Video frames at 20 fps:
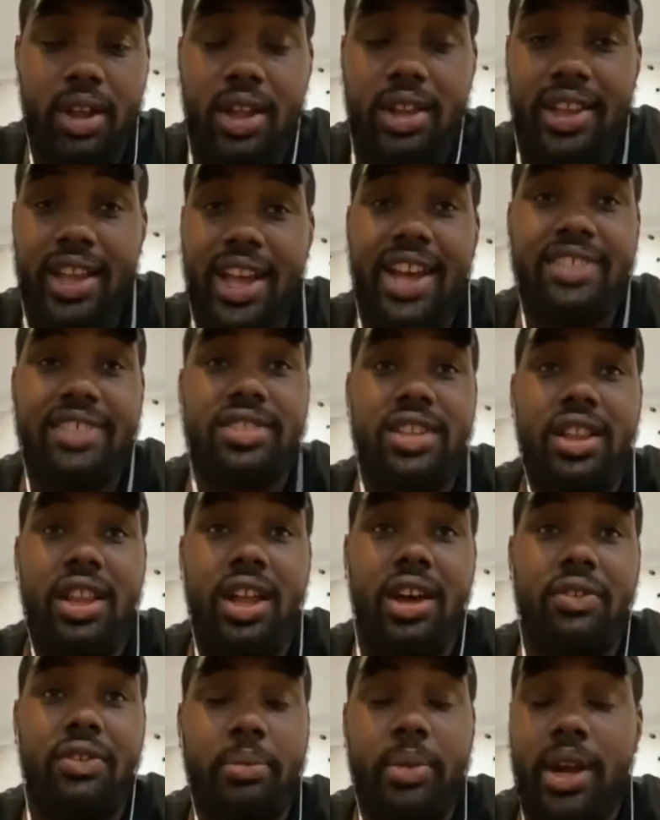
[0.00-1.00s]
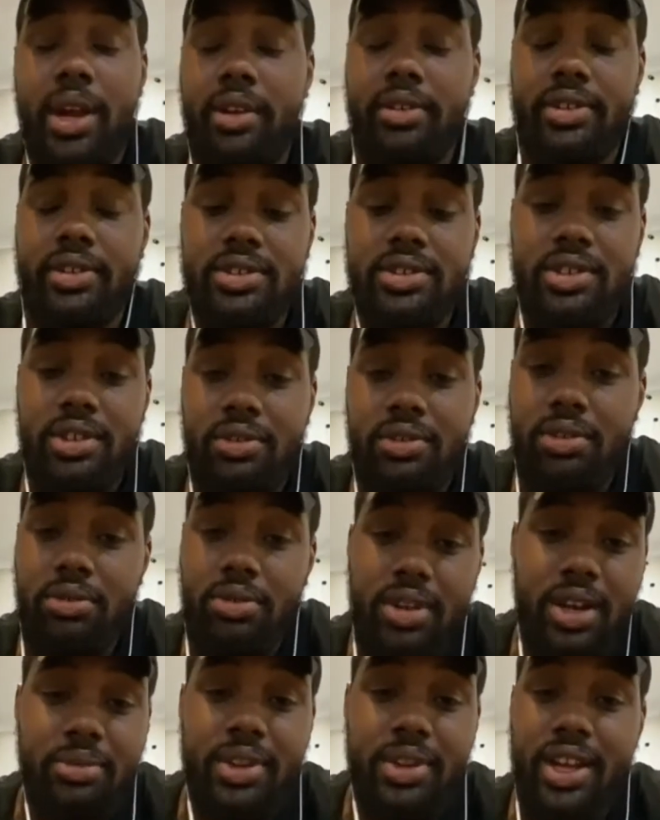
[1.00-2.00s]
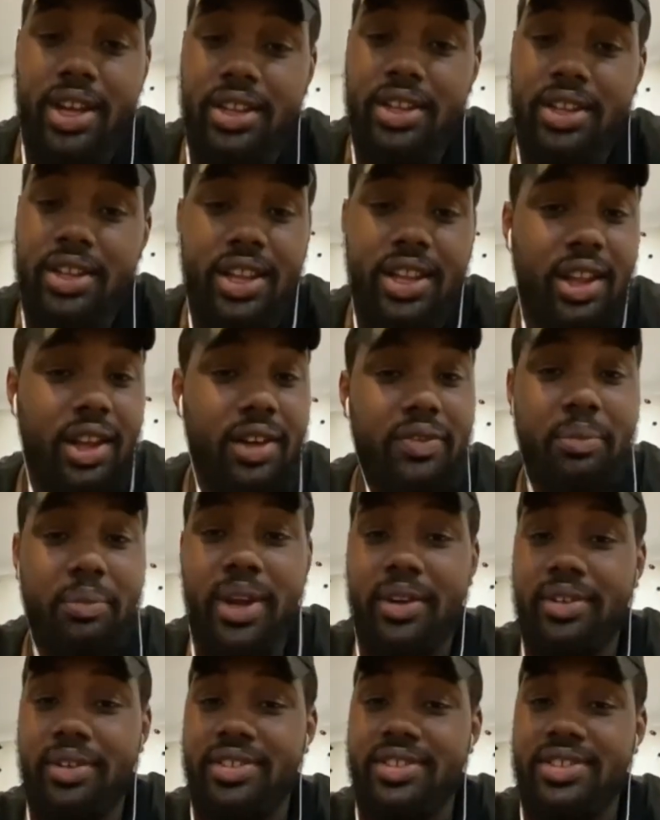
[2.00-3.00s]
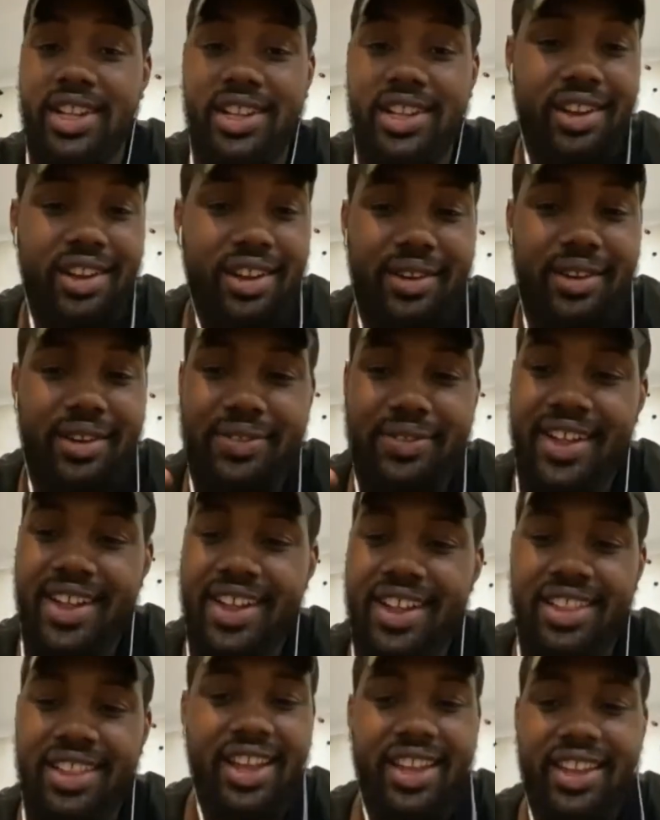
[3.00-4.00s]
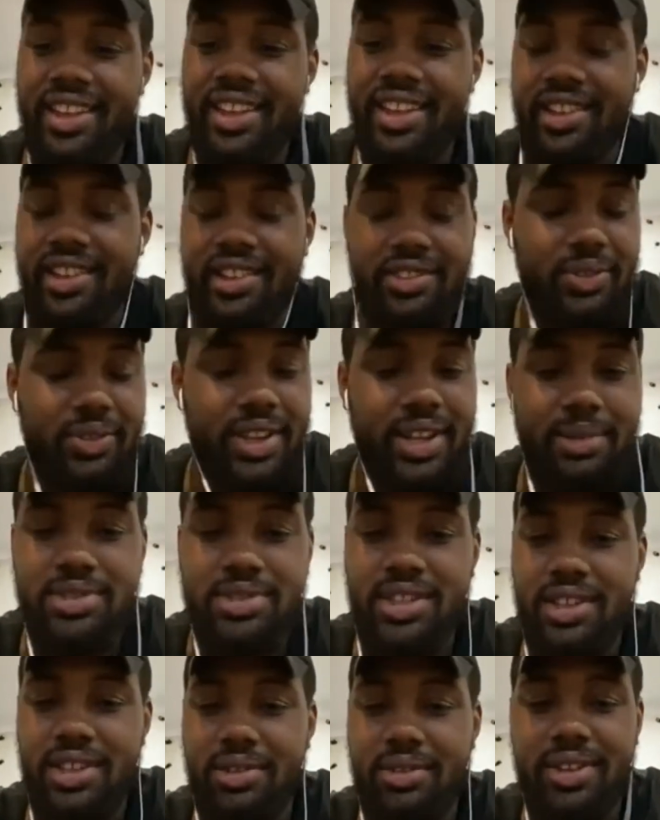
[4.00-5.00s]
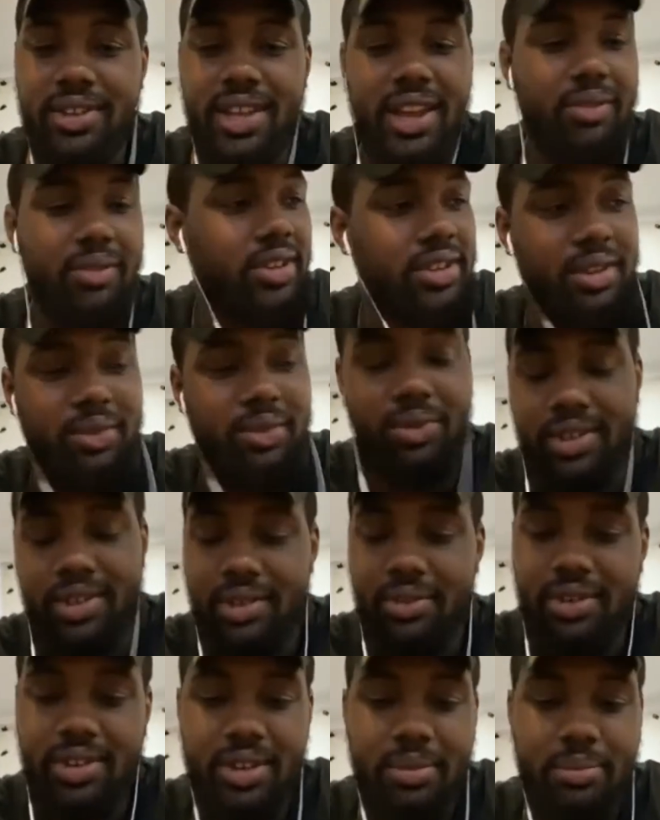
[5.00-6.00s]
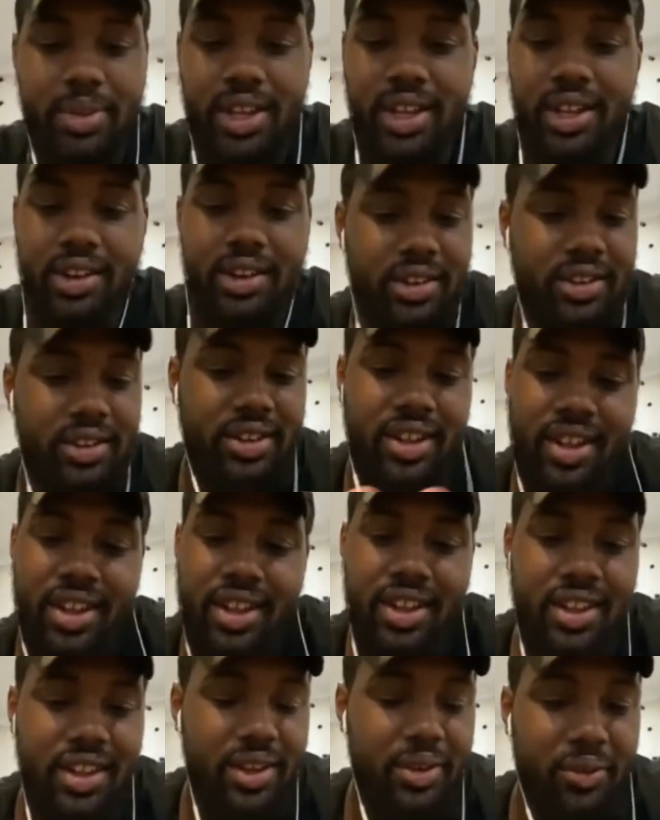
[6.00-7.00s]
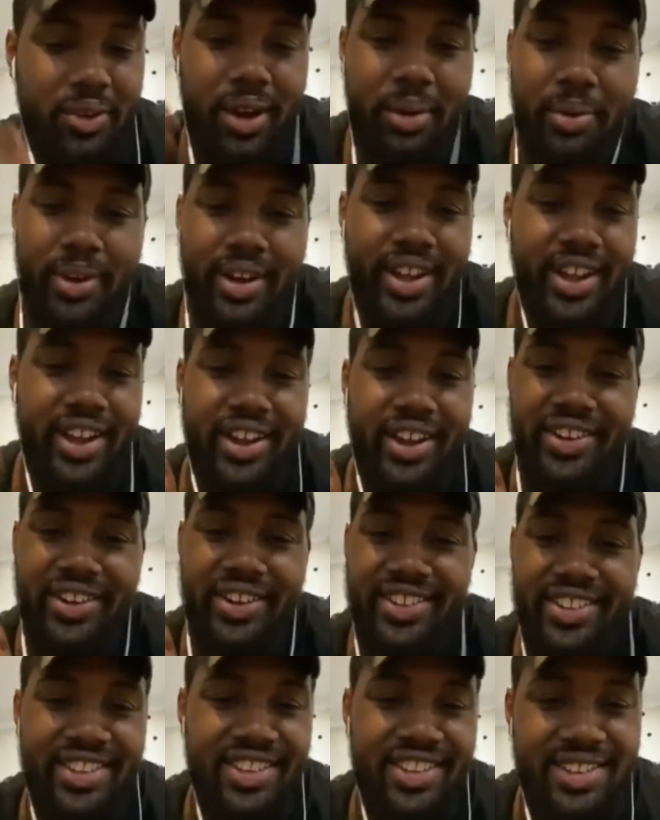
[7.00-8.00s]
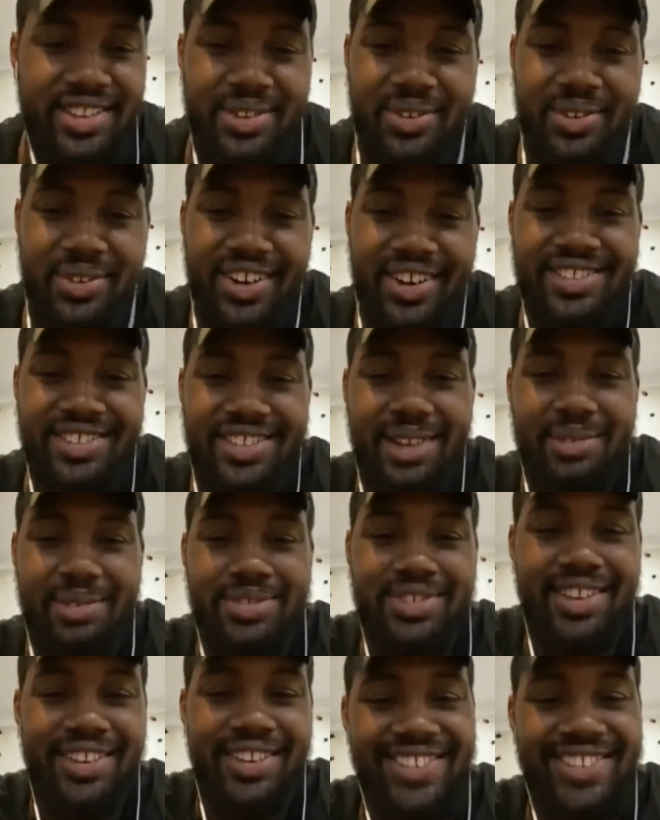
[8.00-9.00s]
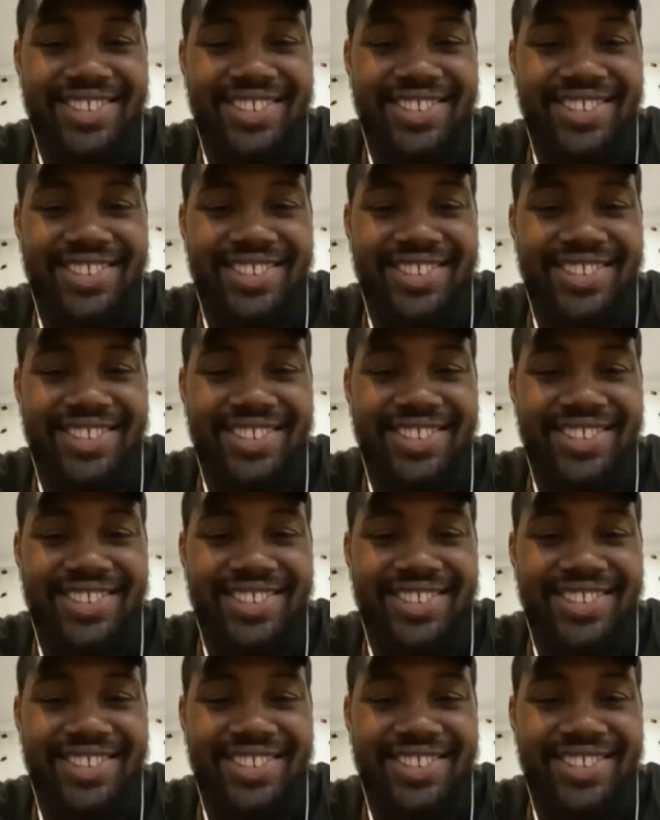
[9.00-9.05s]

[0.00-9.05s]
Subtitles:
They actually love Americans, so when you come down there, they love Americans. They love, like, kids run up to you. They want to meet her and rub her hair and do all type of stuff.